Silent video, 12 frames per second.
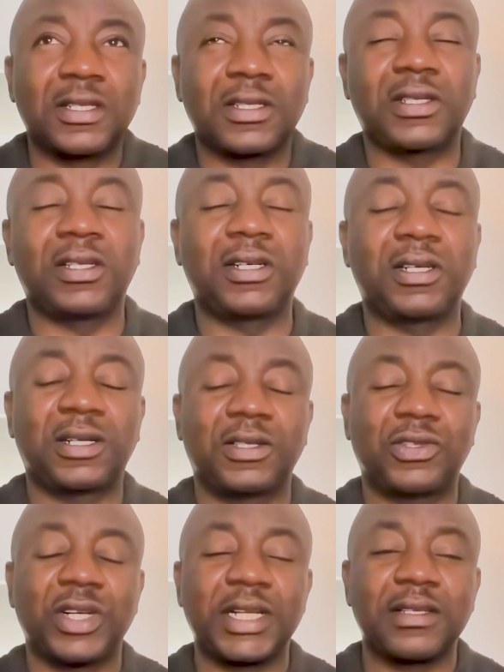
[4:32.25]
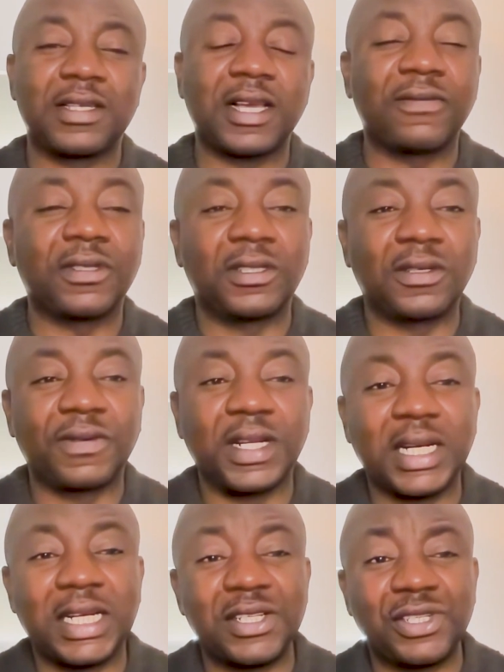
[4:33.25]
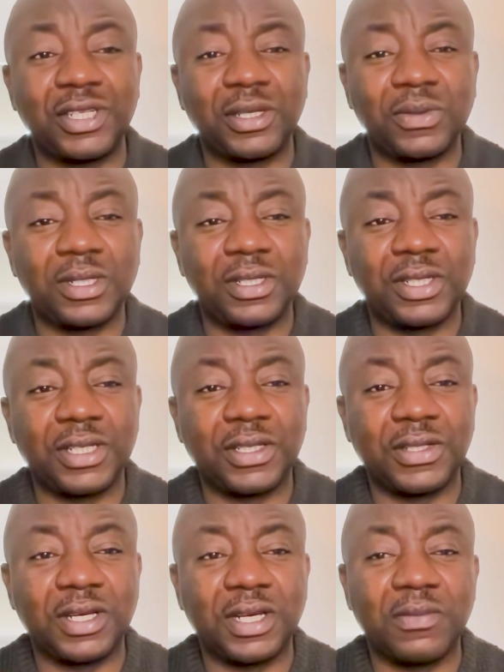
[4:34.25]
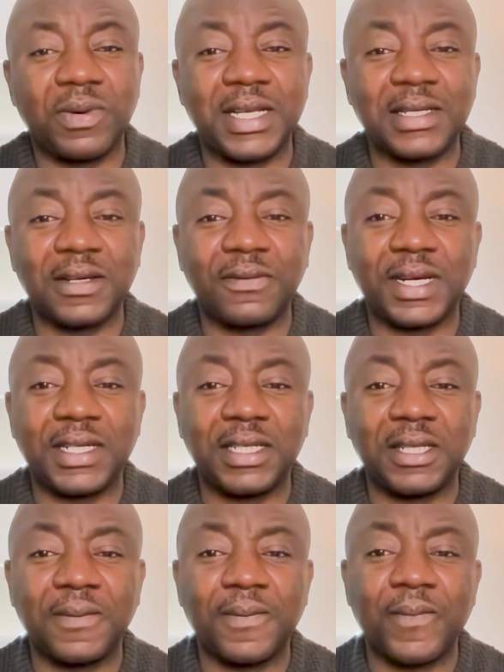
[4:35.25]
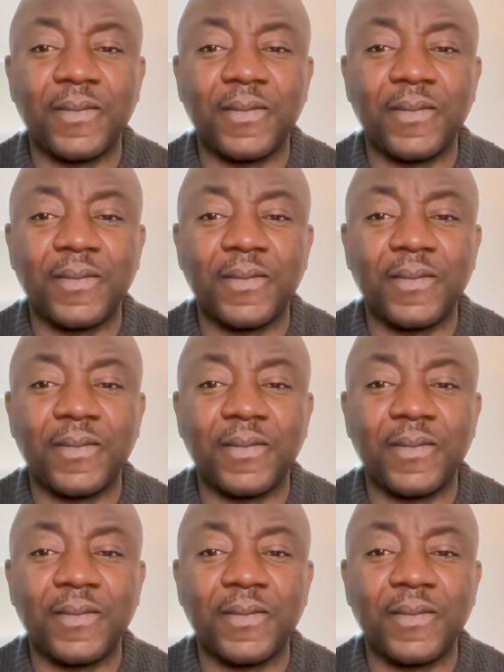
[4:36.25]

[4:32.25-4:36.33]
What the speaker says: as Train 7 of NLNG, which has passed FID.